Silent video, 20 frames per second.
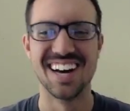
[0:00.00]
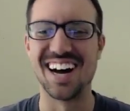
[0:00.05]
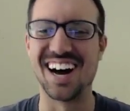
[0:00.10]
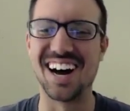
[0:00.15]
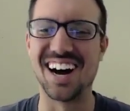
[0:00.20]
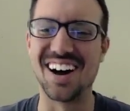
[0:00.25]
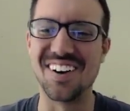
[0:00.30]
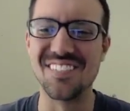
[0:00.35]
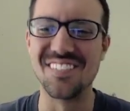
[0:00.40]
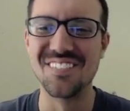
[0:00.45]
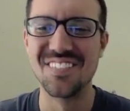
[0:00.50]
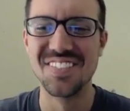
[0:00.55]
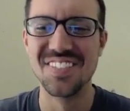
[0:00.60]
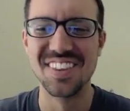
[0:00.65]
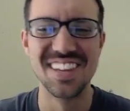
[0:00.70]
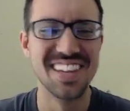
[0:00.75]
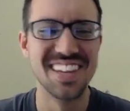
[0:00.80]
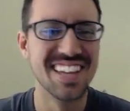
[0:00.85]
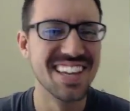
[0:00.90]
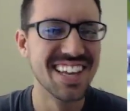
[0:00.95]

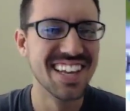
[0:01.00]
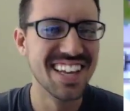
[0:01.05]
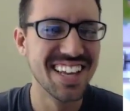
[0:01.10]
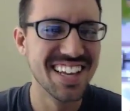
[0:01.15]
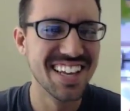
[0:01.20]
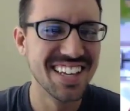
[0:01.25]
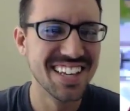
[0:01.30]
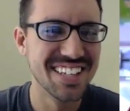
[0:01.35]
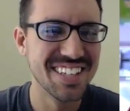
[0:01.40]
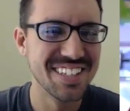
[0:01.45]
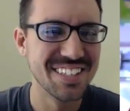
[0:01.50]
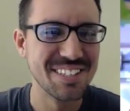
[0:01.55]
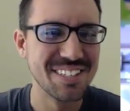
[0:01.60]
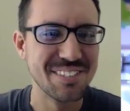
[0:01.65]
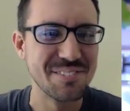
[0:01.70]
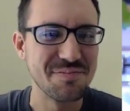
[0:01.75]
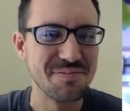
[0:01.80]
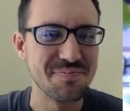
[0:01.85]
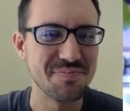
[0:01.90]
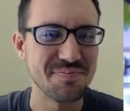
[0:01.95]

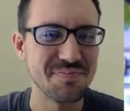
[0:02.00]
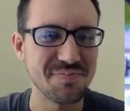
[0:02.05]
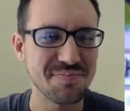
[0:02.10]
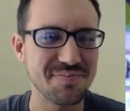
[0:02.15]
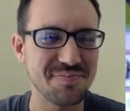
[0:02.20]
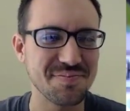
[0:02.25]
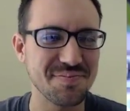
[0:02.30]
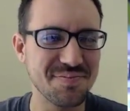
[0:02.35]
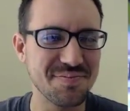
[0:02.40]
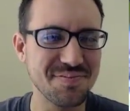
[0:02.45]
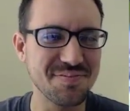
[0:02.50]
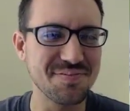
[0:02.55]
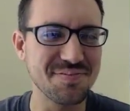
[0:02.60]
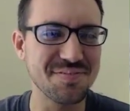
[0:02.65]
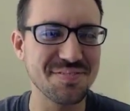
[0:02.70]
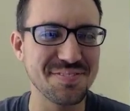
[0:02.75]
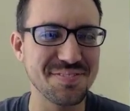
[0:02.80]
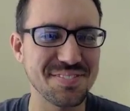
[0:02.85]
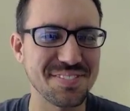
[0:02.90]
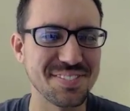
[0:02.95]

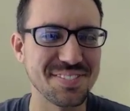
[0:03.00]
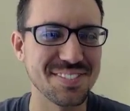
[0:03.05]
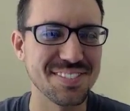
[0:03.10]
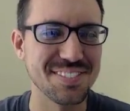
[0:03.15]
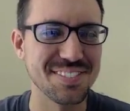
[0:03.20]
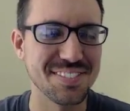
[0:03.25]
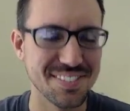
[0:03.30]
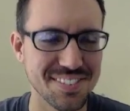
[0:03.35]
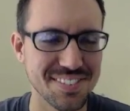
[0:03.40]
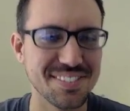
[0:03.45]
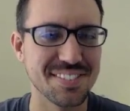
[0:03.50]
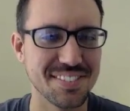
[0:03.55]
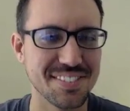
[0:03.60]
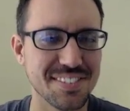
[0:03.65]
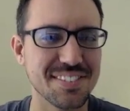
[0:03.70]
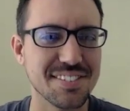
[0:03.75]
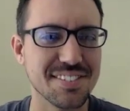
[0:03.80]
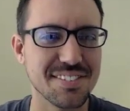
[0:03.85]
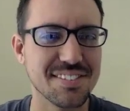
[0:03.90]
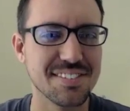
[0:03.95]

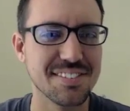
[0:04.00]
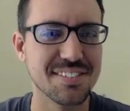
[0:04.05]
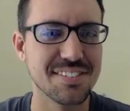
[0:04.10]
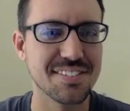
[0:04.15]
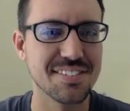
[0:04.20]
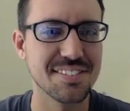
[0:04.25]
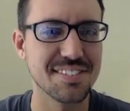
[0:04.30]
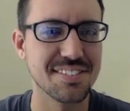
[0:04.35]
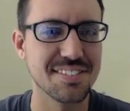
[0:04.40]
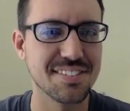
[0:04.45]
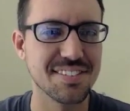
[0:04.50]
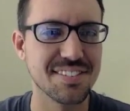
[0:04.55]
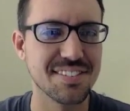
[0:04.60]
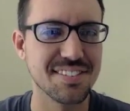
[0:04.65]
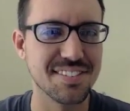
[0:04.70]
(silent)